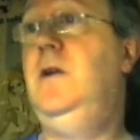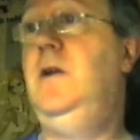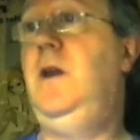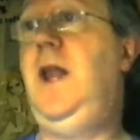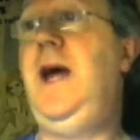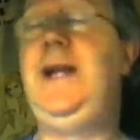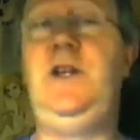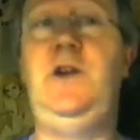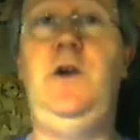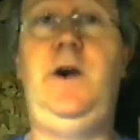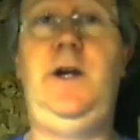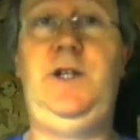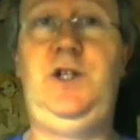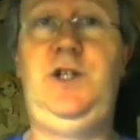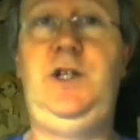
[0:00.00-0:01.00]
late
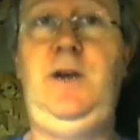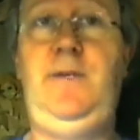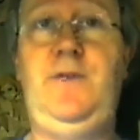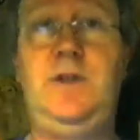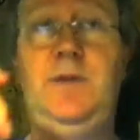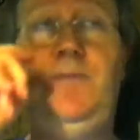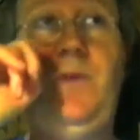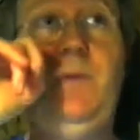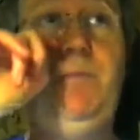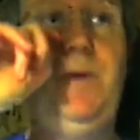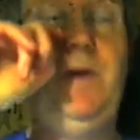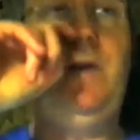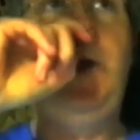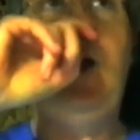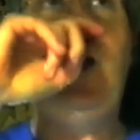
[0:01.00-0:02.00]
night shift,
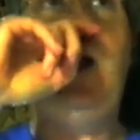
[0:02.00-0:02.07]
but